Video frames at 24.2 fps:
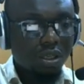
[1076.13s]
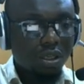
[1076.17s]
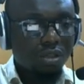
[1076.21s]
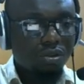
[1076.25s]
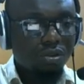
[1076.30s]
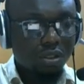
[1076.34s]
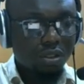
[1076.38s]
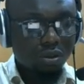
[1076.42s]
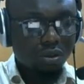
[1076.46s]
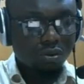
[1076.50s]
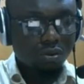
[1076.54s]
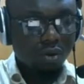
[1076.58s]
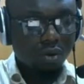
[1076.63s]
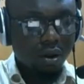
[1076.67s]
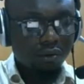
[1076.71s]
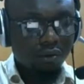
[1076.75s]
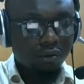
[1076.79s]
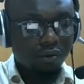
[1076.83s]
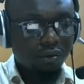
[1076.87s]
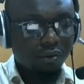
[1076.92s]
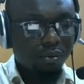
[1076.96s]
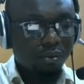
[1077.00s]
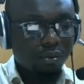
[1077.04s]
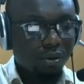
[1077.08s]
21
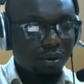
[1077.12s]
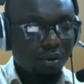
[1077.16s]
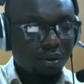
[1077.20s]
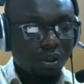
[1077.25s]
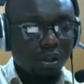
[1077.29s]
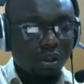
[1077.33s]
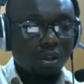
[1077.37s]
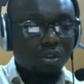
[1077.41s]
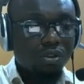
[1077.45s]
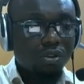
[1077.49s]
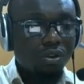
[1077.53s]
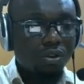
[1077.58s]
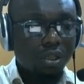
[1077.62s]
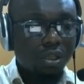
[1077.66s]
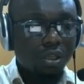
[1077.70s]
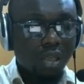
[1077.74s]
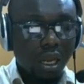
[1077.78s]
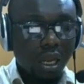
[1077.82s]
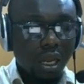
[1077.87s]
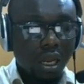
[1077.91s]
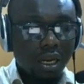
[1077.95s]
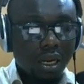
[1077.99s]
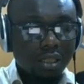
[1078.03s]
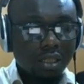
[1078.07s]
females. So you
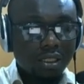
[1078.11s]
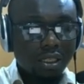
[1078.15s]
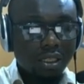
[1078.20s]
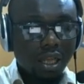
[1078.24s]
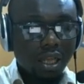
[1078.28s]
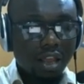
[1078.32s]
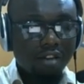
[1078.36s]
can now say that